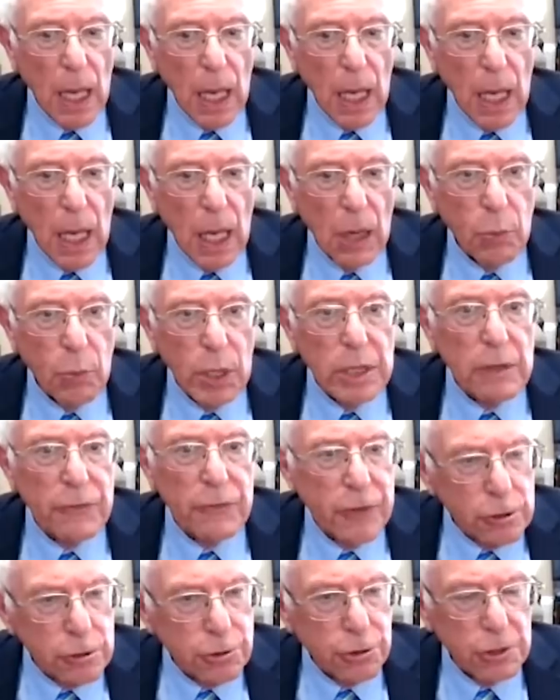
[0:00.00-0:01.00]
uh, when the
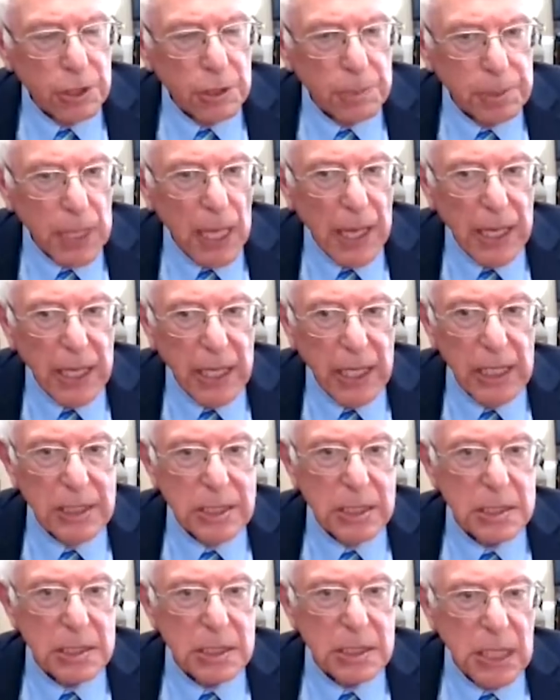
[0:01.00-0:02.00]
future of the planet
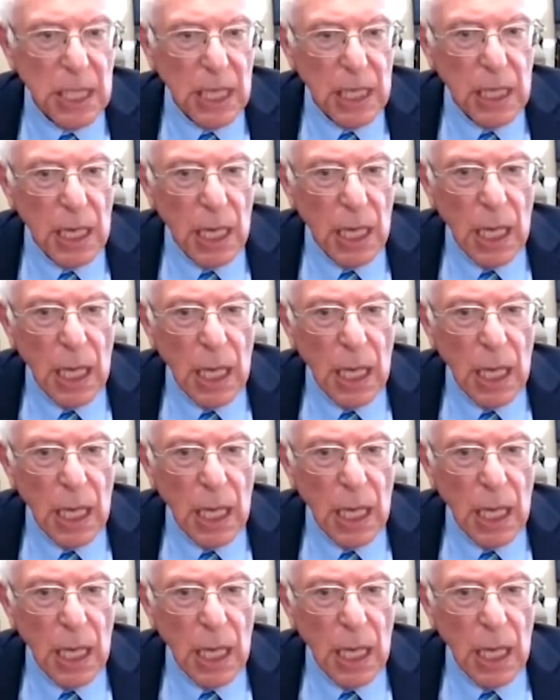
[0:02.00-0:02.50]
is at stake.